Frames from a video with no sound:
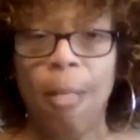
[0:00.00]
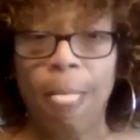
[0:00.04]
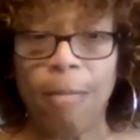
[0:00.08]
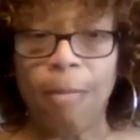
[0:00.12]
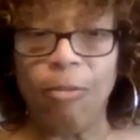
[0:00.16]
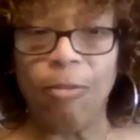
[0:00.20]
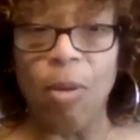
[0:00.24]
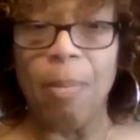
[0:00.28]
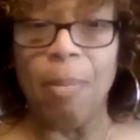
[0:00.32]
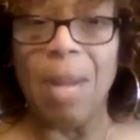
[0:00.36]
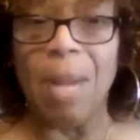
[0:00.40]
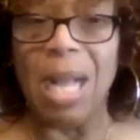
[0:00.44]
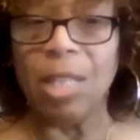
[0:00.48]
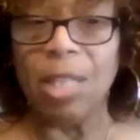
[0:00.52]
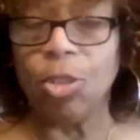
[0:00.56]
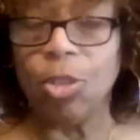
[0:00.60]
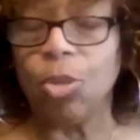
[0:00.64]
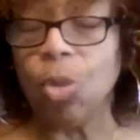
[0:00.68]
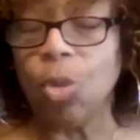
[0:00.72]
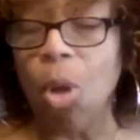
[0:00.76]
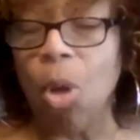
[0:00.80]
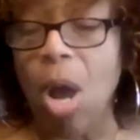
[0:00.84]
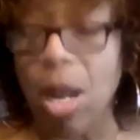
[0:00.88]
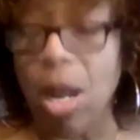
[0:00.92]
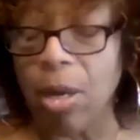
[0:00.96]
for my
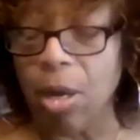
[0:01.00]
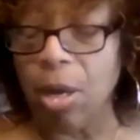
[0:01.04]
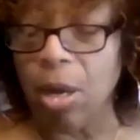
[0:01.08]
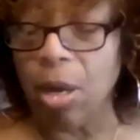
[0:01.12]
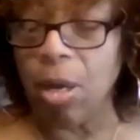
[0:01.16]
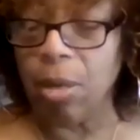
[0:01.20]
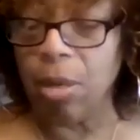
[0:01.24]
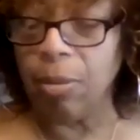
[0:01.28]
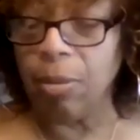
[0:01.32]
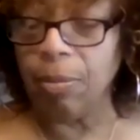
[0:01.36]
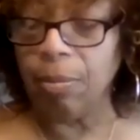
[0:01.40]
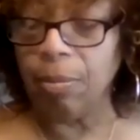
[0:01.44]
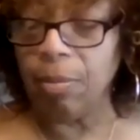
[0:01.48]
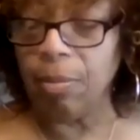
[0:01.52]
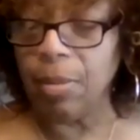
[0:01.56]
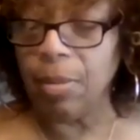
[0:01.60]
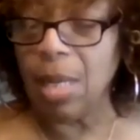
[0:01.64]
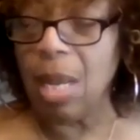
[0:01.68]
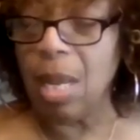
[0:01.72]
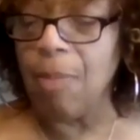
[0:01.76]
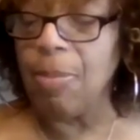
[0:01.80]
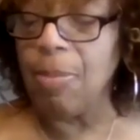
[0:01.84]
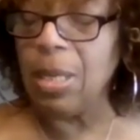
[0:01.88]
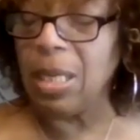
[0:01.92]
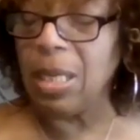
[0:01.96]
daughter,
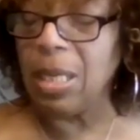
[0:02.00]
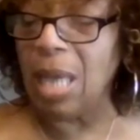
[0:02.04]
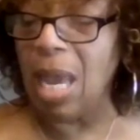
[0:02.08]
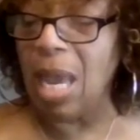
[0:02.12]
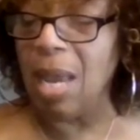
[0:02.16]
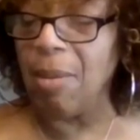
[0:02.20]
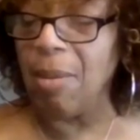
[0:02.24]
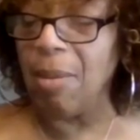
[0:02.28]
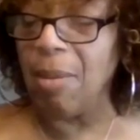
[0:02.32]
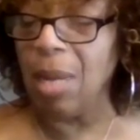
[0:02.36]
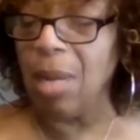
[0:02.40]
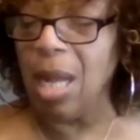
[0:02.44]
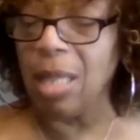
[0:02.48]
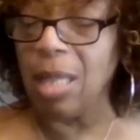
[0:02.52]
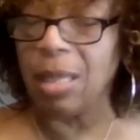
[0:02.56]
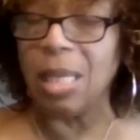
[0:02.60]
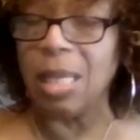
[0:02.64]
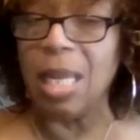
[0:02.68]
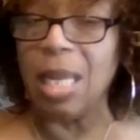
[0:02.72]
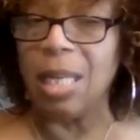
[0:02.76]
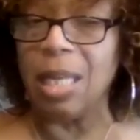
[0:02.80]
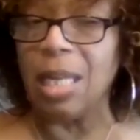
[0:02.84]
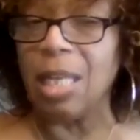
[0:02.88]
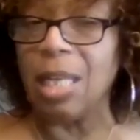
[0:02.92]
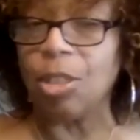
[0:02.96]
it became a
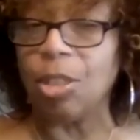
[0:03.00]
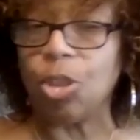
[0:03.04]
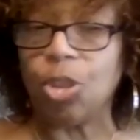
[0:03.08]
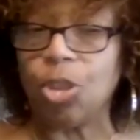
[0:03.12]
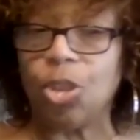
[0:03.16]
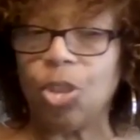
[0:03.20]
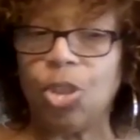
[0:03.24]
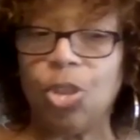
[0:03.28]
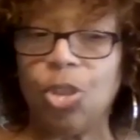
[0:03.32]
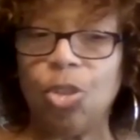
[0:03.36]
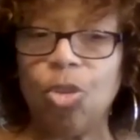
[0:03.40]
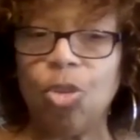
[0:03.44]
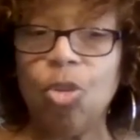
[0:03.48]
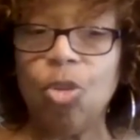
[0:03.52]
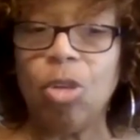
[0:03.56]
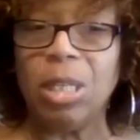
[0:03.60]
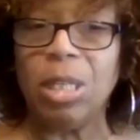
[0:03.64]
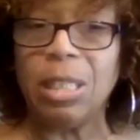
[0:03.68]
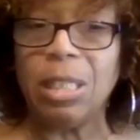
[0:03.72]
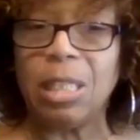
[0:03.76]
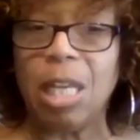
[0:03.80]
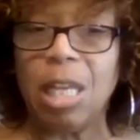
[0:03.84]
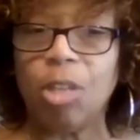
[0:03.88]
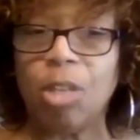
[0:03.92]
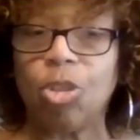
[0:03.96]
thing that you
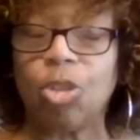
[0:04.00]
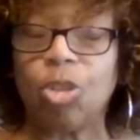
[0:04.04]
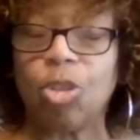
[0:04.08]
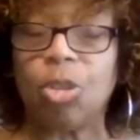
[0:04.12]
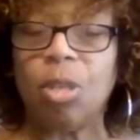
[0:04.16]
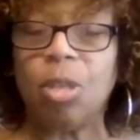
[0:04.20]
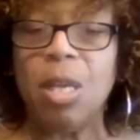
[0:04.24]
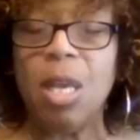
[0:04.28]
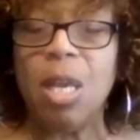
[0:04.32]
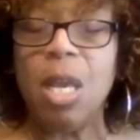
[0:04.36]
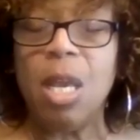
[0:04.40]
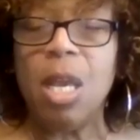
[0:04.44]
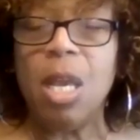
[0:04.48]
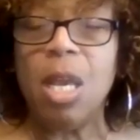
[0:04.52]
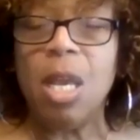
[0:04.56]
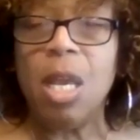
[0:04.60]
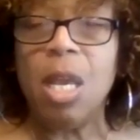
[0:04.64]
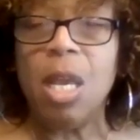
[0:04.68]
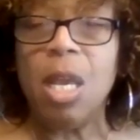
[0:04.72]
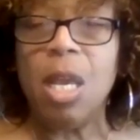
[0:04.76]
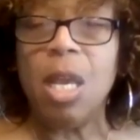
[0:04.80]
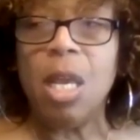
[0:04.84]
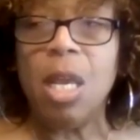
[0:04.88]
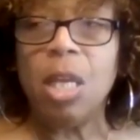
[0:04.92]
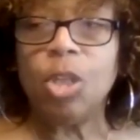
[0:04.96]
could tell
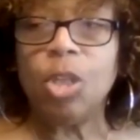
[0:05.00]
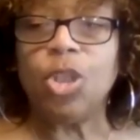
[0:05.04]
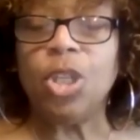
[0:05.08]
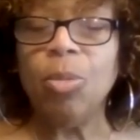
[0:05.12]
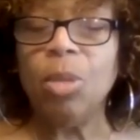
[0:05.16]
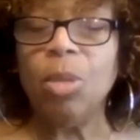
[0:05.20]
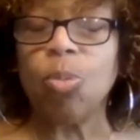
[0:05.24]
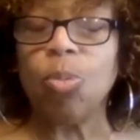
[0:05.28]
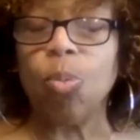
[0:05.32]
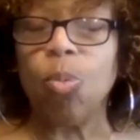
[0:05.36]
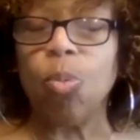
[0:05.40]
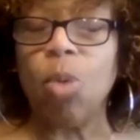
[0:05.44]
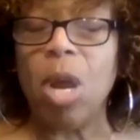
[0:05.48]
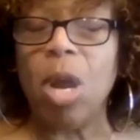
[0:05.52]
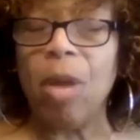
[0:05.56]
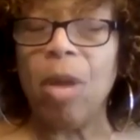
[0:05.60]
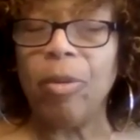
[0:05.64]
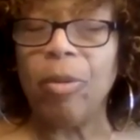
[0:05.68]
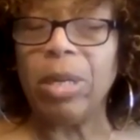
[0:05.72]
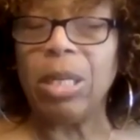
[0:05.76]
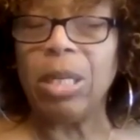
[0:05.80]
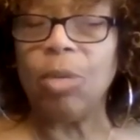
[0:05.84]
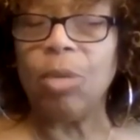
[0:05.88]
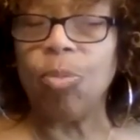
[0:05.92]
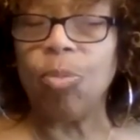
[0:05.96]
she was
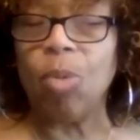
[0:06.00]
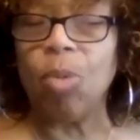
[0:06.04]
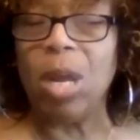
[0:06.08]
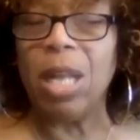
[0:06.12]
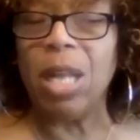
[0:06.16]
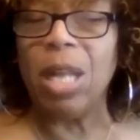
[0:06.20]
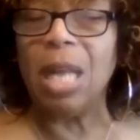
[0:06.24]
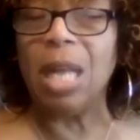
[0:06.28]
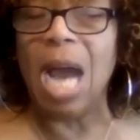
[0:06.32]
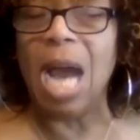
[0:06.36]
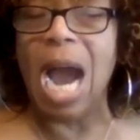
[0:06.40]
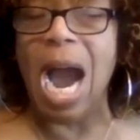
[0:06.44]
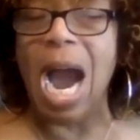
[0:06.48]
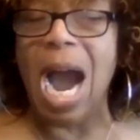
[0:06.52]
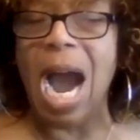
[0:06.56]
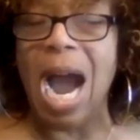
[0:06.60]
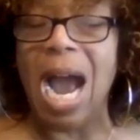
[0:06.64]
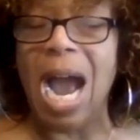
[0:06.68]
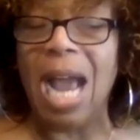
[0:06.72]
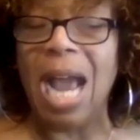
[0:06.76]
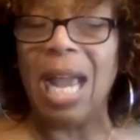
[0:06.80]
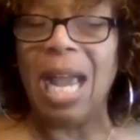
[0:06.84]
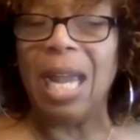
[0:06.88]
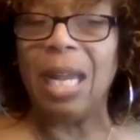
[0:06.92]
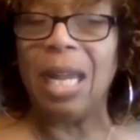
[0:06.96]
worried when
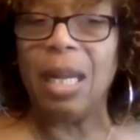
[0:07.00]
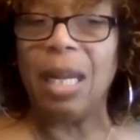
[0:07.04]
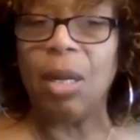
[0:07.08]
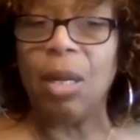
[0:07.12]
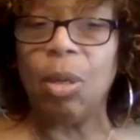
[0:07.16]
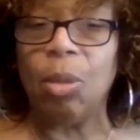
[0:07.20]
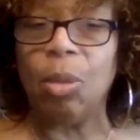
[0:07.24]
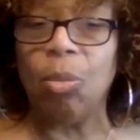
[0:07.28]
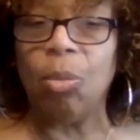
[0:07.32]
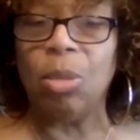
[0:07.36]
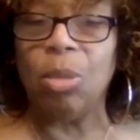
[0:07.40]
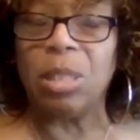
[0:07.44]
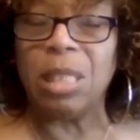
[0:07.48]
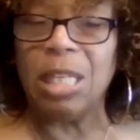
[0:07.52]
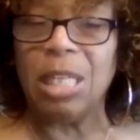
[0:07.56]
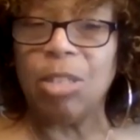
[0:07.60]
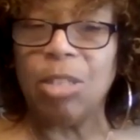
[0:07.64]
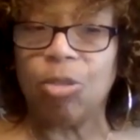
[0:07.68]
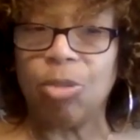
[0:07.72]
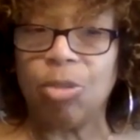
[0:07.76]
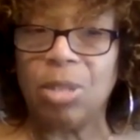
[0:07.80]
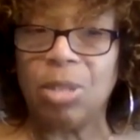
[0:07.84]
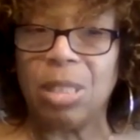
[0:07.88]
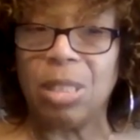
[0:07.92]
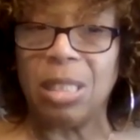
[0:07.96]
I was
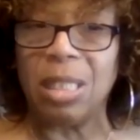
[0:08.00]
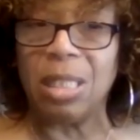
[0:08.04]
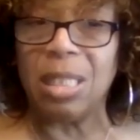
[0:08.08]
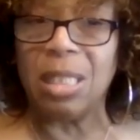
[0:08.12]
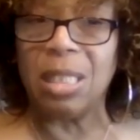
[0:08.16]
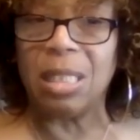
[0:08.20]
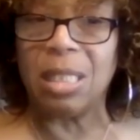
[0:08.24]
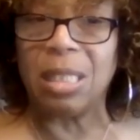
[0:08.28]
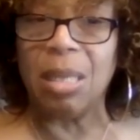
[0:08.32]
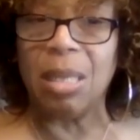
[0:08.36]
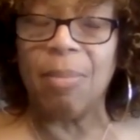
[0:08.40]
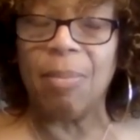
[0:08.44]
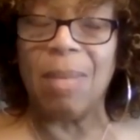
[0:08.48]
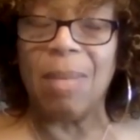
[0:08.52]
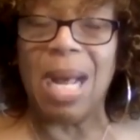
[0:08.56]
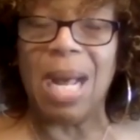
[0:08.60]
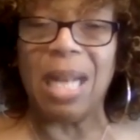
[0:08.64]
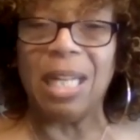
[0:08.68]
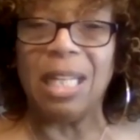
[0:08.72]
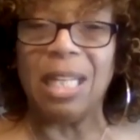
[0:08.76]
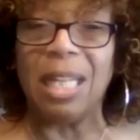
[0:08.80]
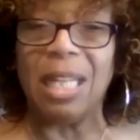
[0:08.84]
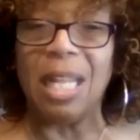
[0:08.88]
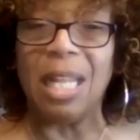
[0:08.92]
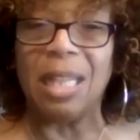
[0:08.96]
interested in
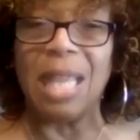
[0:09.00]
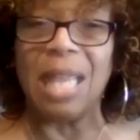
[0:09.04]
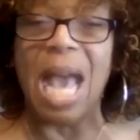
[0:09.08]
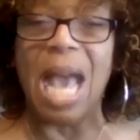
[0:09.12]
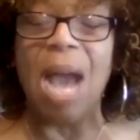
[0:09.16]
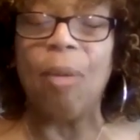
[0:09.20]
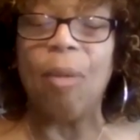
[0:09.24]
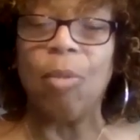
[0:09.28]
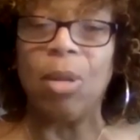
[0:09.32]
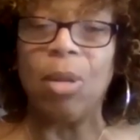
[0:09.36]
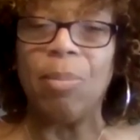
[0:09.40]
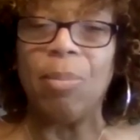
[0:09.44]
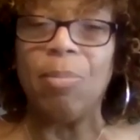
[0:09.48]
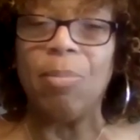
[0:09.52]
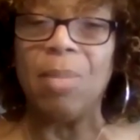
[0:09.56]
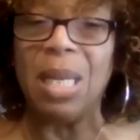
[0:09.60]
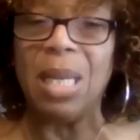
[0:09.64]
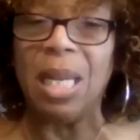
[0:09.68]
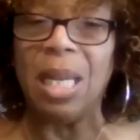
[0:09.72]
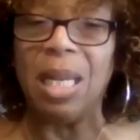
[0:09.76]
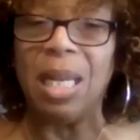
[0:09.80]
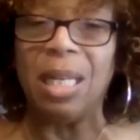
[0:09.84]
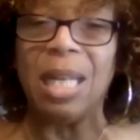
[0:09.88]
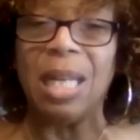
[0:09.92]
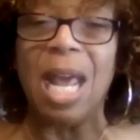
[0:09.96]
somebody that would
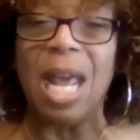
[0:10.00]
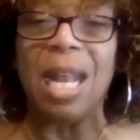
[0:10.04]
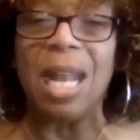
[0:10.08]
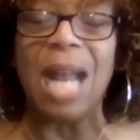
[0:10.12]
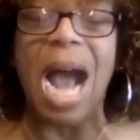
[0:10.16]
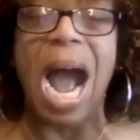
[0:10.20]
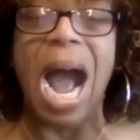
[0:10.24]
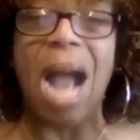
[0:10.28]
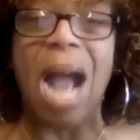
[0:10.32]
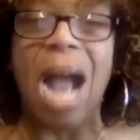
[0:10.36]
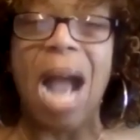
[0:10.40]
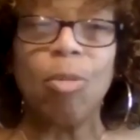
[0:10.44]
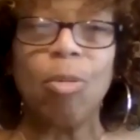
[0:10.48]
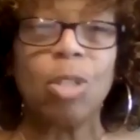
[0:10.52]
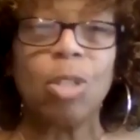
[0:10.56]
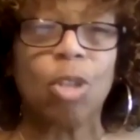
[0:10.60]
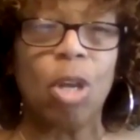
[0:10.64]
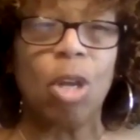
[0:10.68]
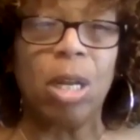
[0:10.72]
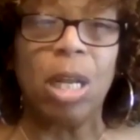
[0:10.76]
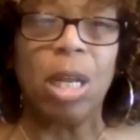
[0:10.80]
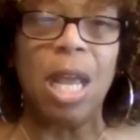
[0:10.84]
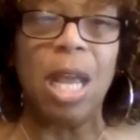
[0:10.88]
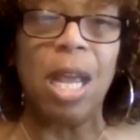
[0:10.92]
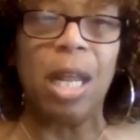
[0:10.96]
mean that I was
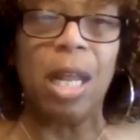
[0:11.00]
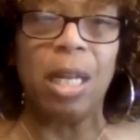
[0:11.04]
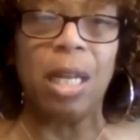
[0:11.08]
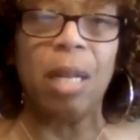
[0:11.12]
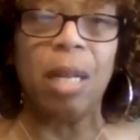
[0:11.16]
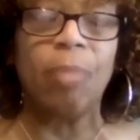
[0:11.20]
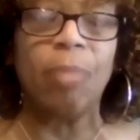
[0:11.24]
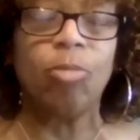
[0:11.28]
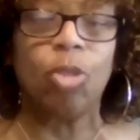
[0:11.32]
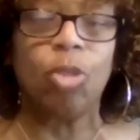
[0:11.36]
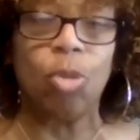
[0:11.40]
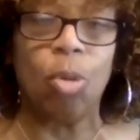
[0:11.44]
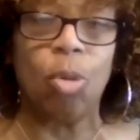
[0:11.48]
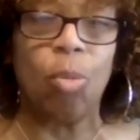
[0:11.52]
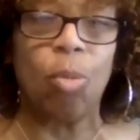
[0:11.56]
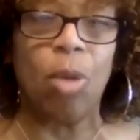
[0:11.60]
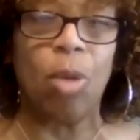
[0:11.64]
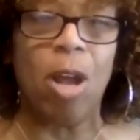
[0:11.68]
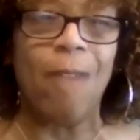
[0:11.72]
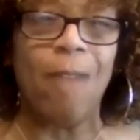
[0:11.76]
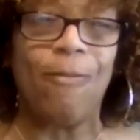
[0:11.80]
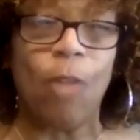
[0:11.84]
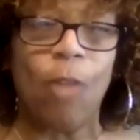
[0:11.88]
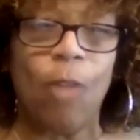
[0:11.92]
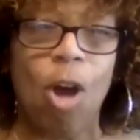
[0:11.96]
going to end up doing what
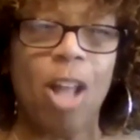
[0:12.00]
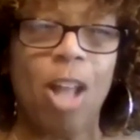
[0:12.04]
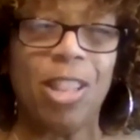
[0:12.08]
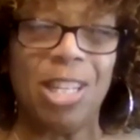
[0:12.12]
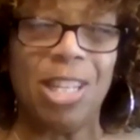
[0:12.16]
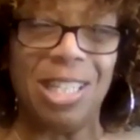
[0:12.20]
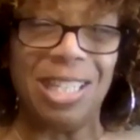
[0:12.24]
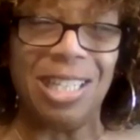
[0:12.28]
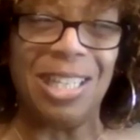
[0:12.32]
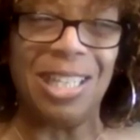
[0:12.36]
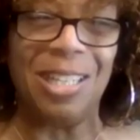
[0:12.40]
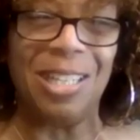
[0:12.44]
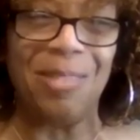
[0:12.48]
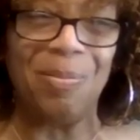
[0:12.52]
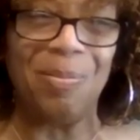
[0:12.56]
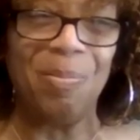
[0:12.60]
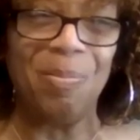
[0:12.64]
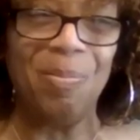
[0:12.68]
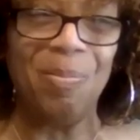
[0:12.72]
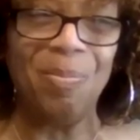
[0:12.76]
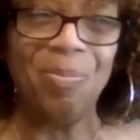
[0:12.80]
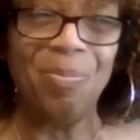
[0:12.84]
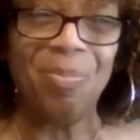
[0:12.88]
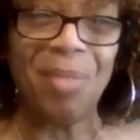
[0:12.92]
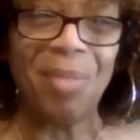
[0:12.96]
her father did
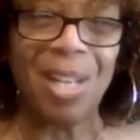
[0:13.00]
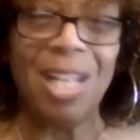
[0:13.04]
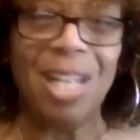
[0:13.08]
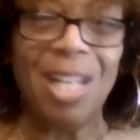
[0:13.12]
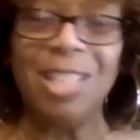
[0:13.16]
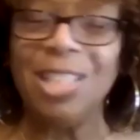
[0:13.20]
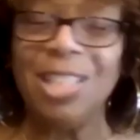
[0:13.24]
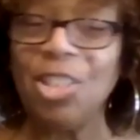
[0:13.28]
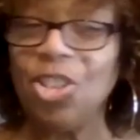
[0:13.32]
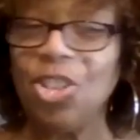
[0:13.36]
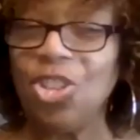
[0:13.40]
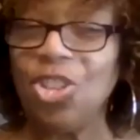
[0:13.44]
because it